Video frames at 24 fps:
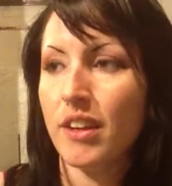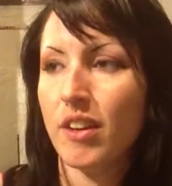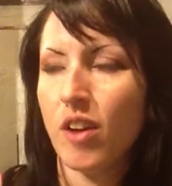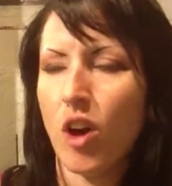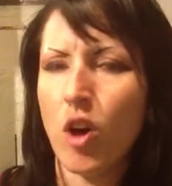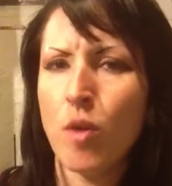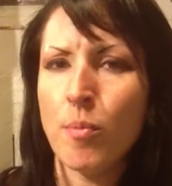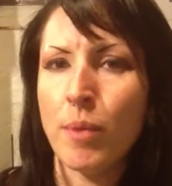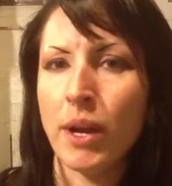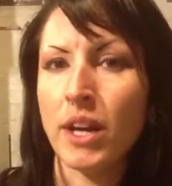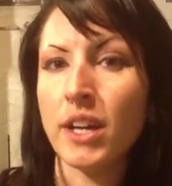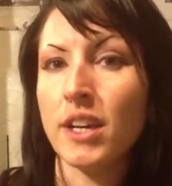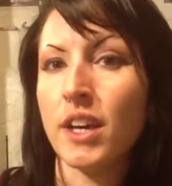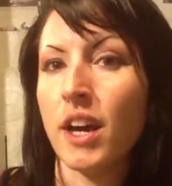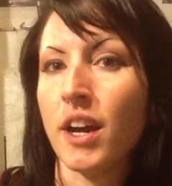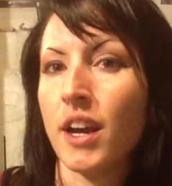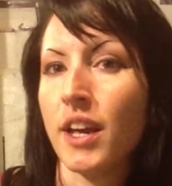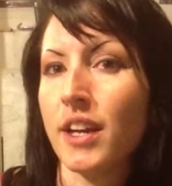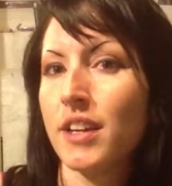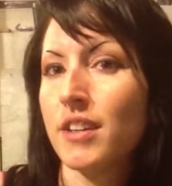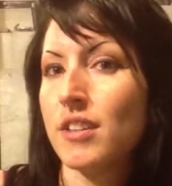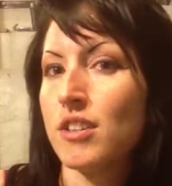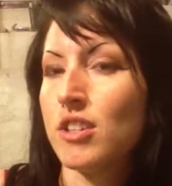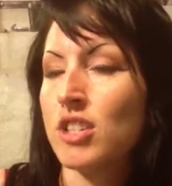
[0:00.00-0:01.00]
Oh my god,
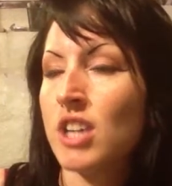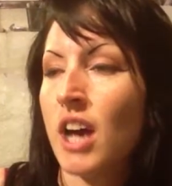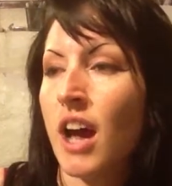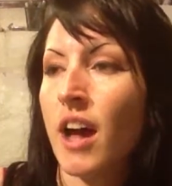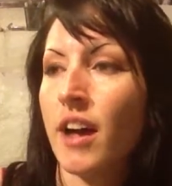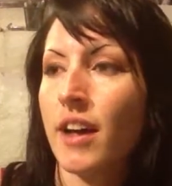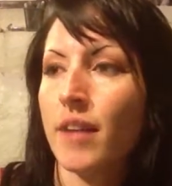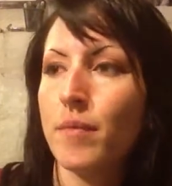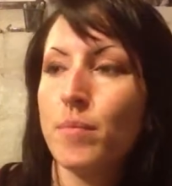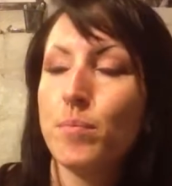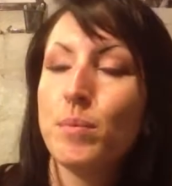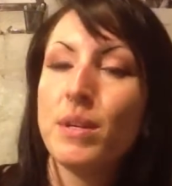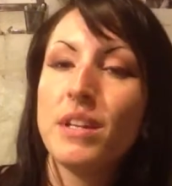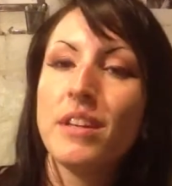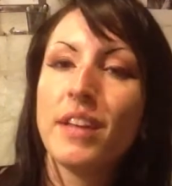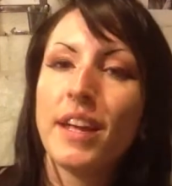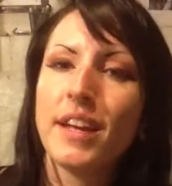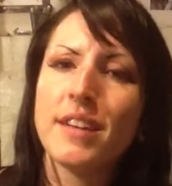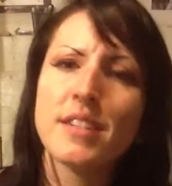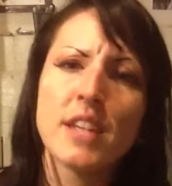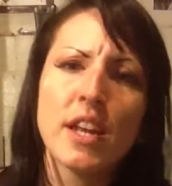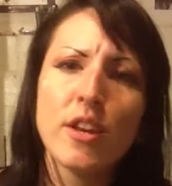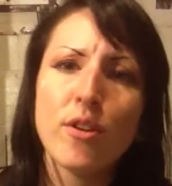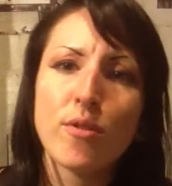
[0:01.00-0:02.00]
I'd be
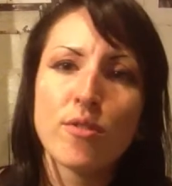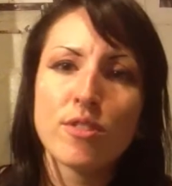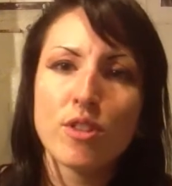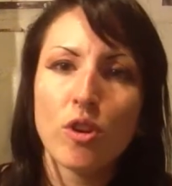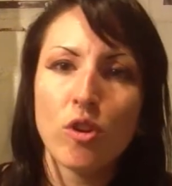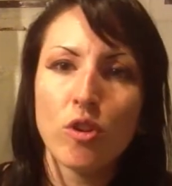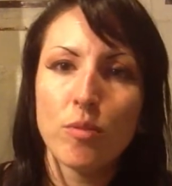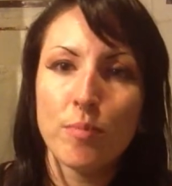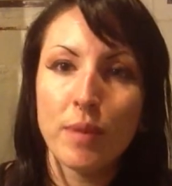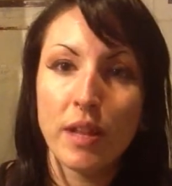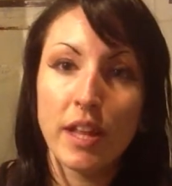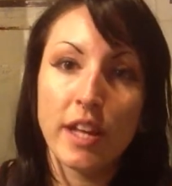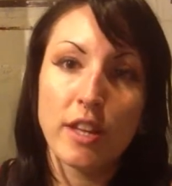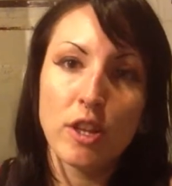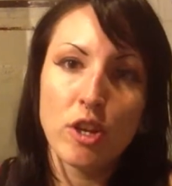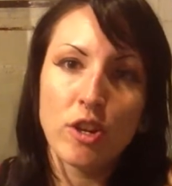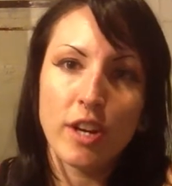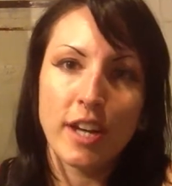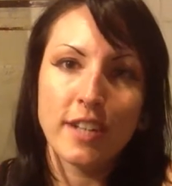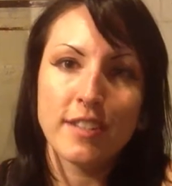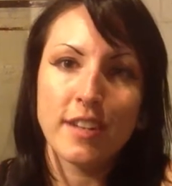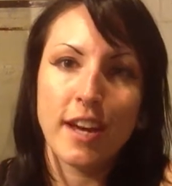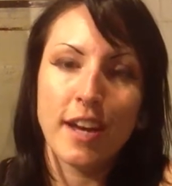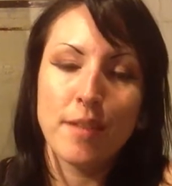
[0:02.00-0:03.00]
like 10 years old and be like, look,
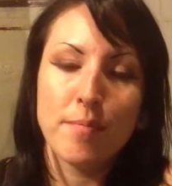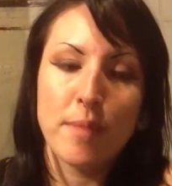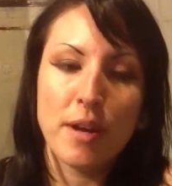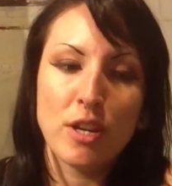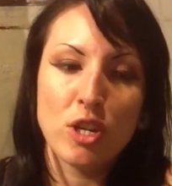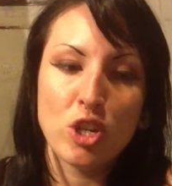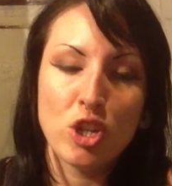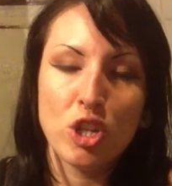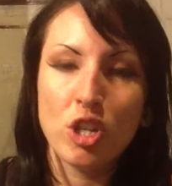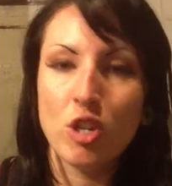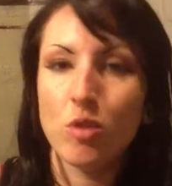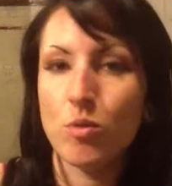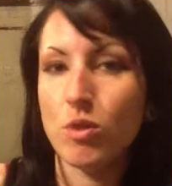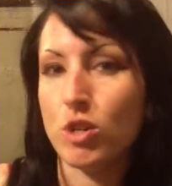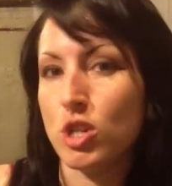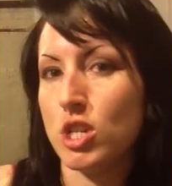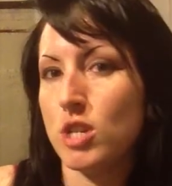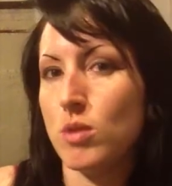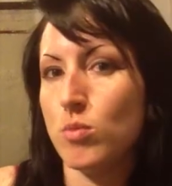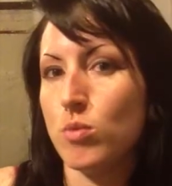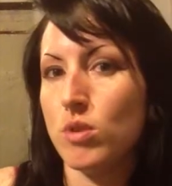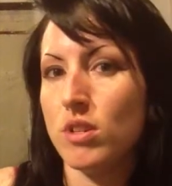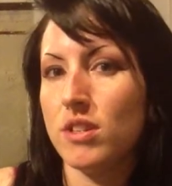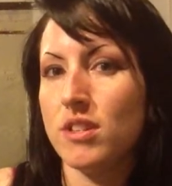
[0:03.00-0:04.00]
I tied my shoe, and
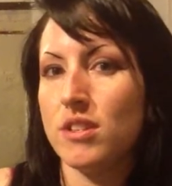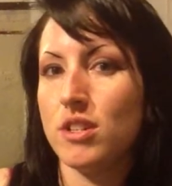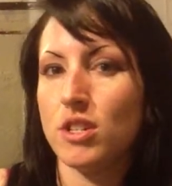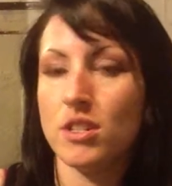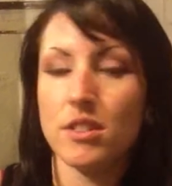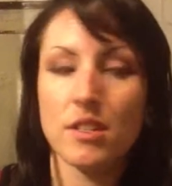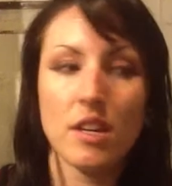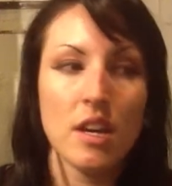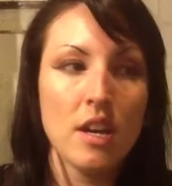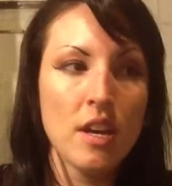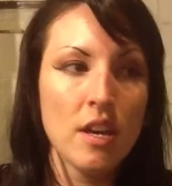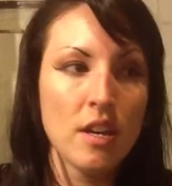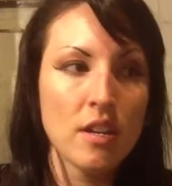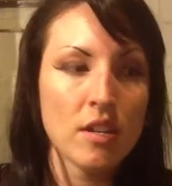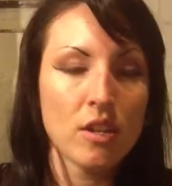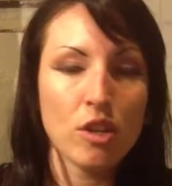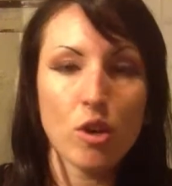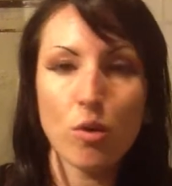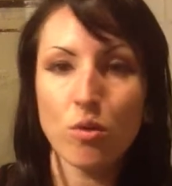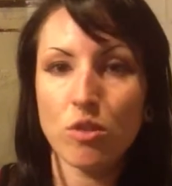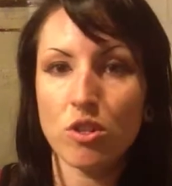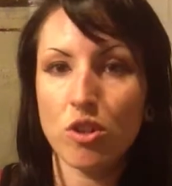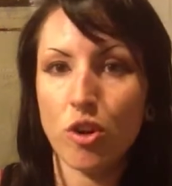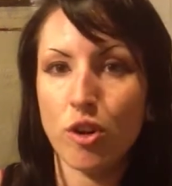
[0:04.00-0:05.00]
she would just
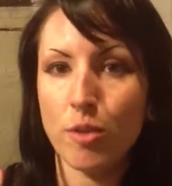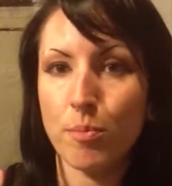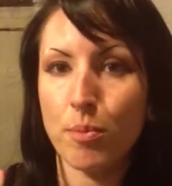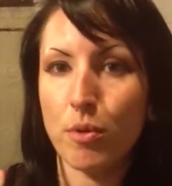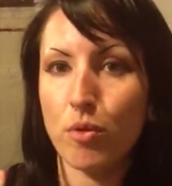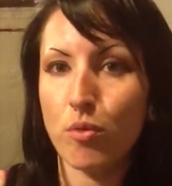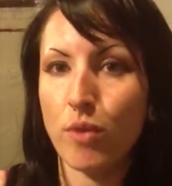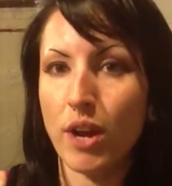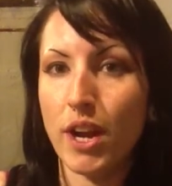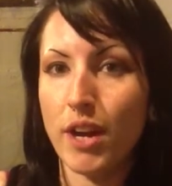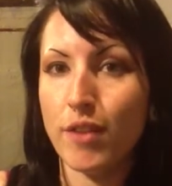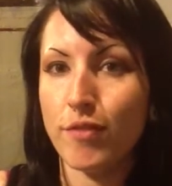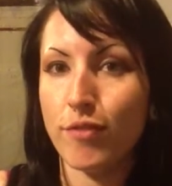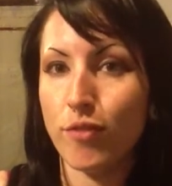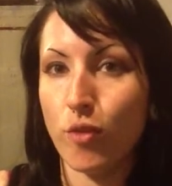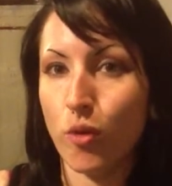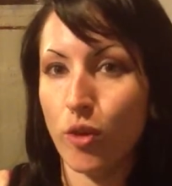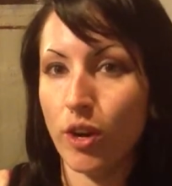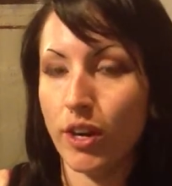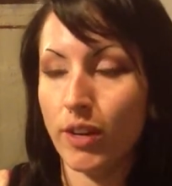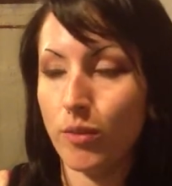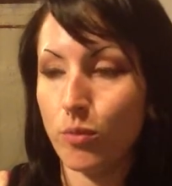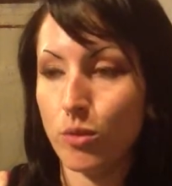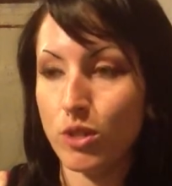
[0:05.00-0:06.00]
go start a parade
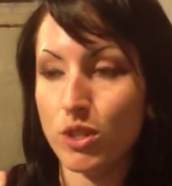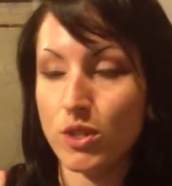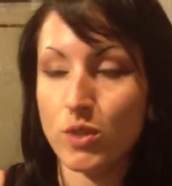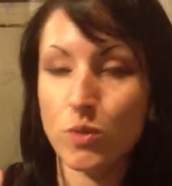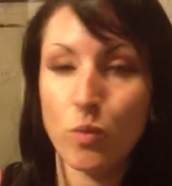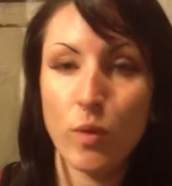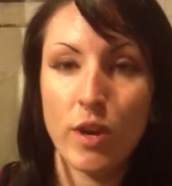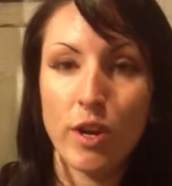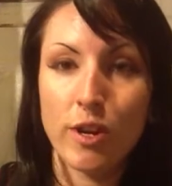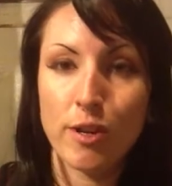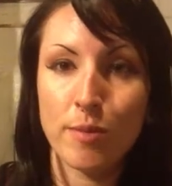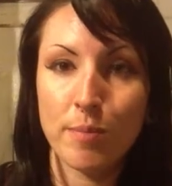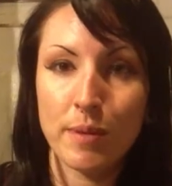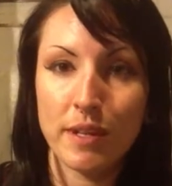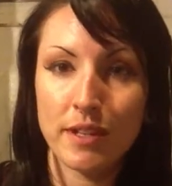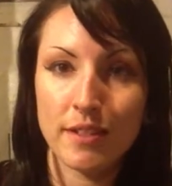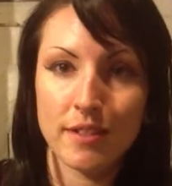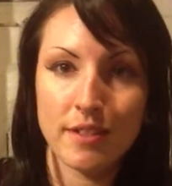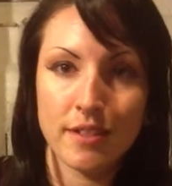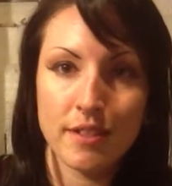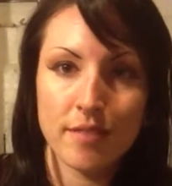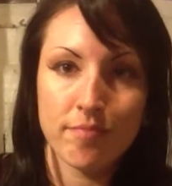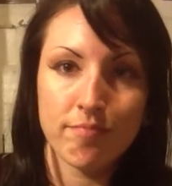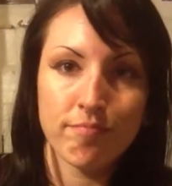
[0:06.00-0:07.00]
for it, which is weird,
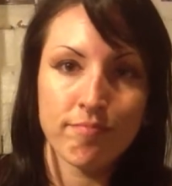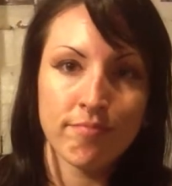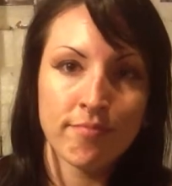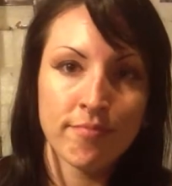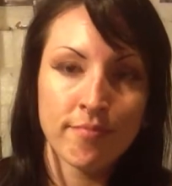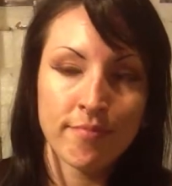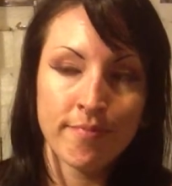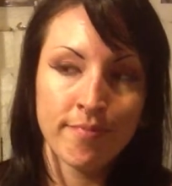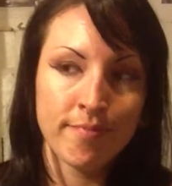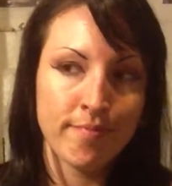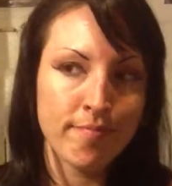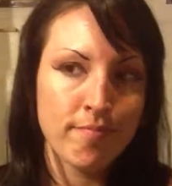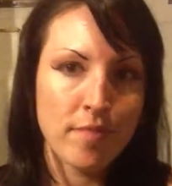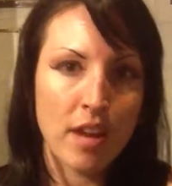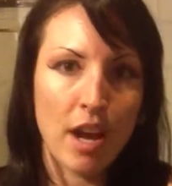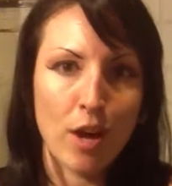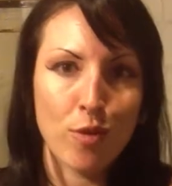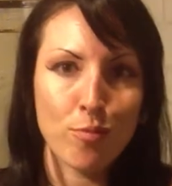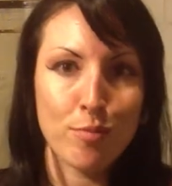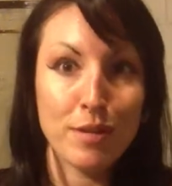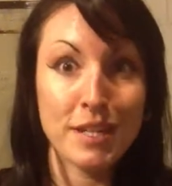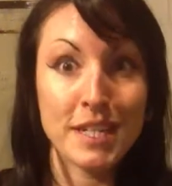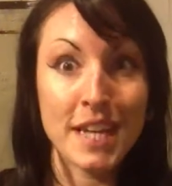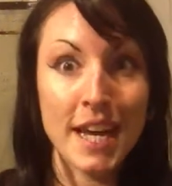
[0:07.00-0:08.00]
because I
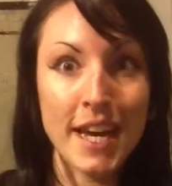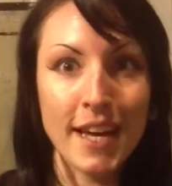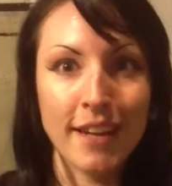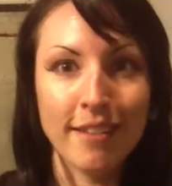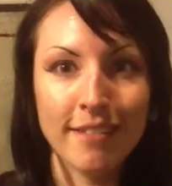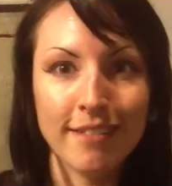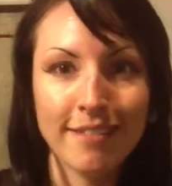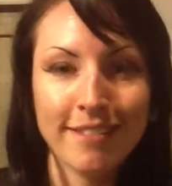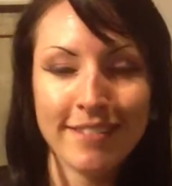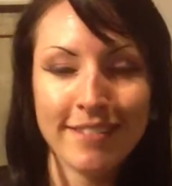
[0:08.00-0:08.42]
would be 10.